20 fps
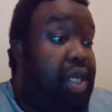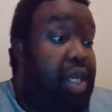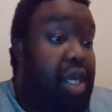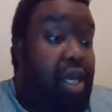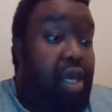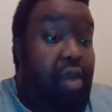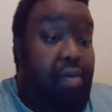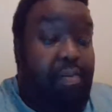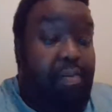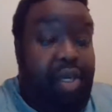
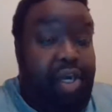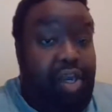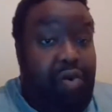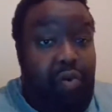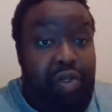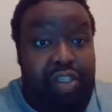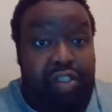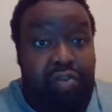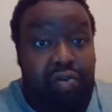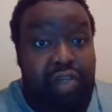and I
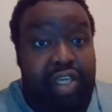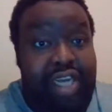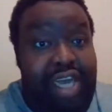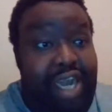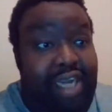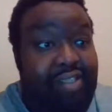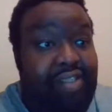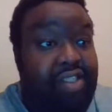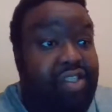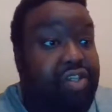always thought he
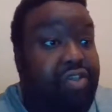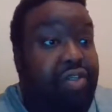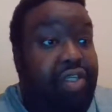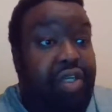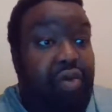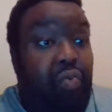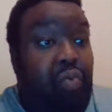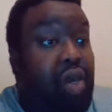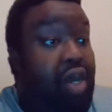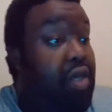executed
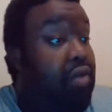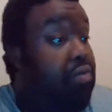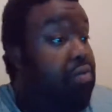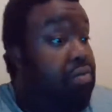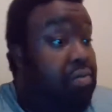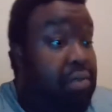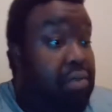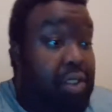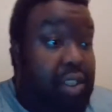it well